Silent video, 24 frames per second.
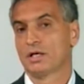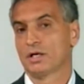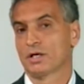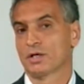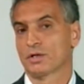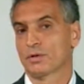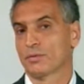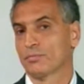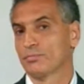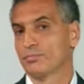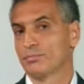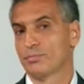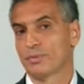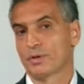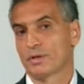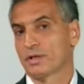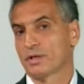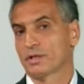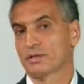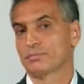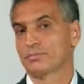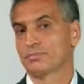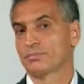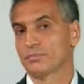
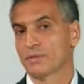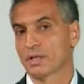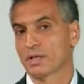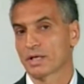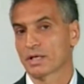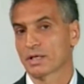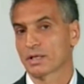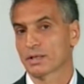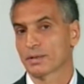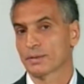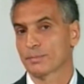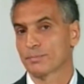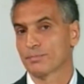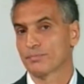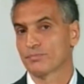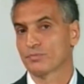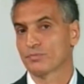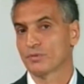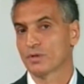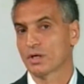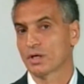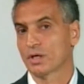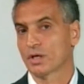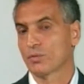A
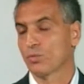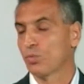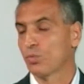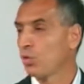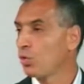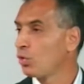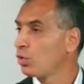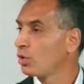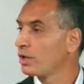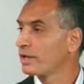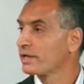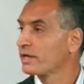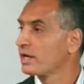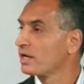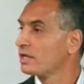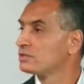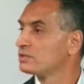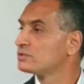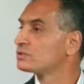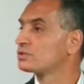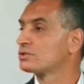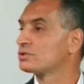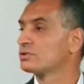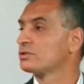wall
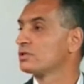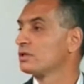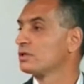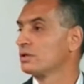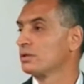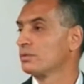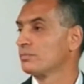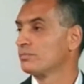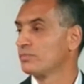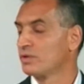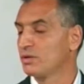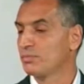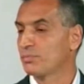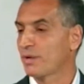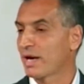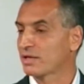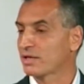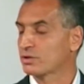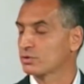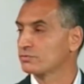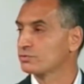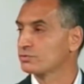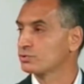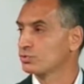against
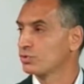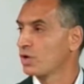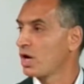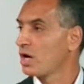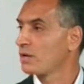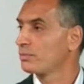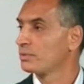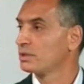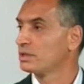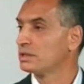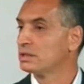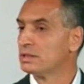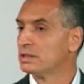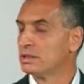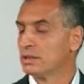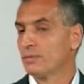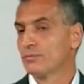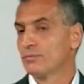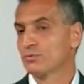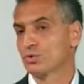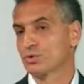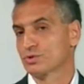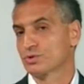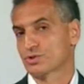impact of tsunami
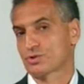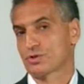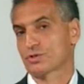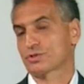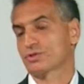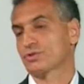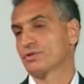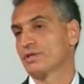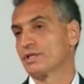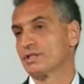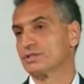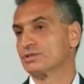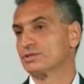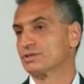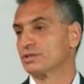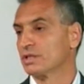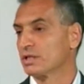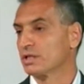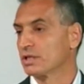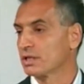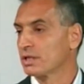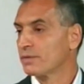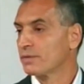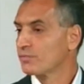to a structural
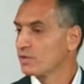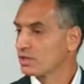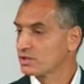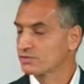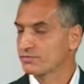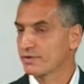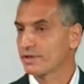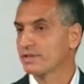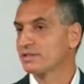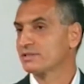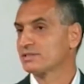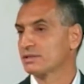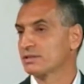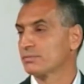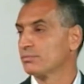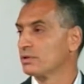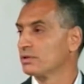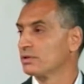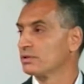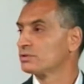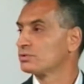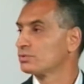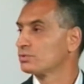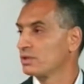engineer is very
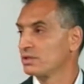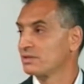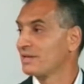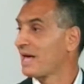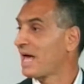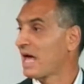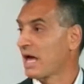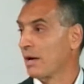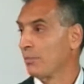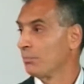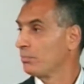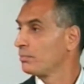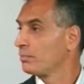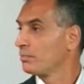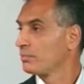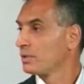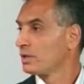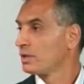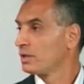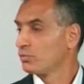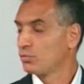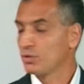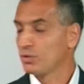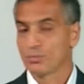similar to a dam.
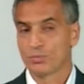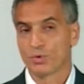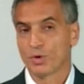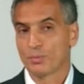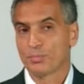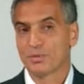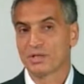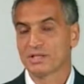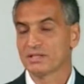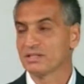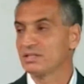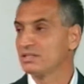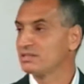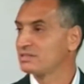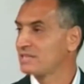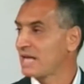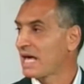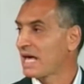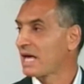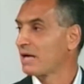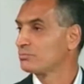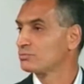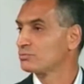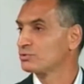We are building
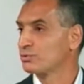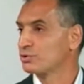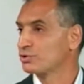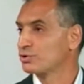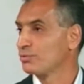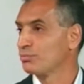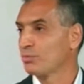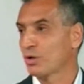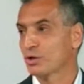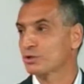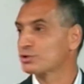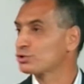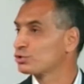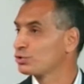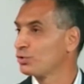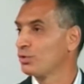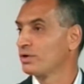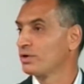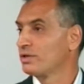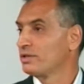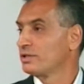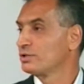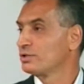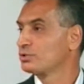dams which are much
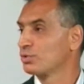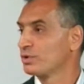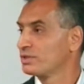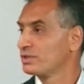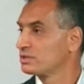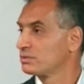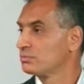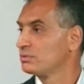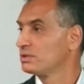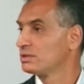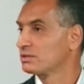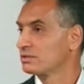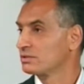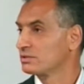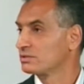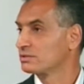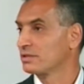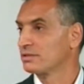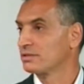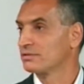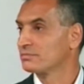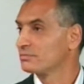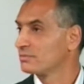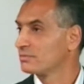taller than 20
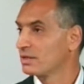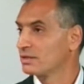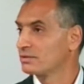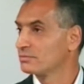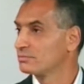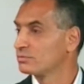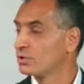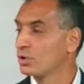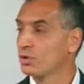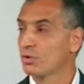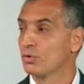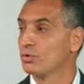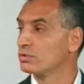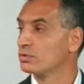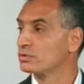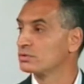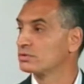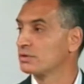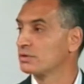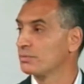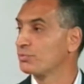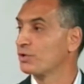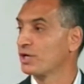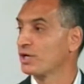meters and hold
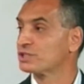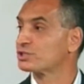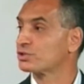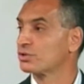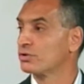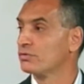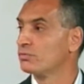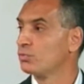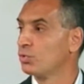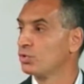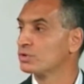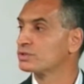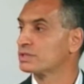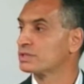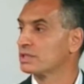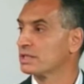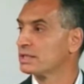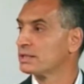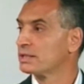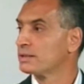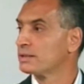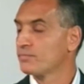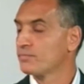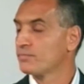the pressure of water
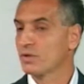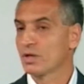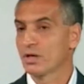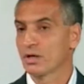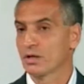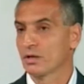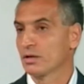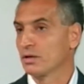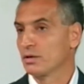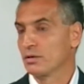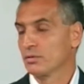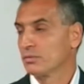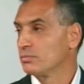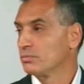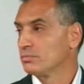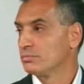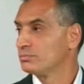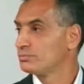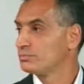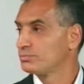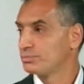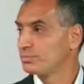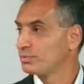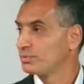
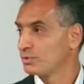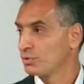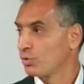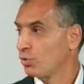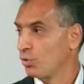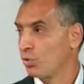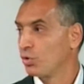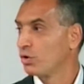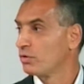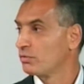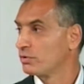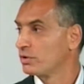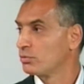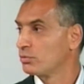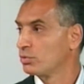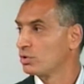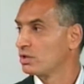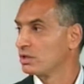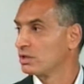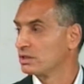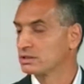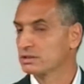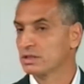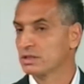all over the
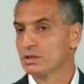world.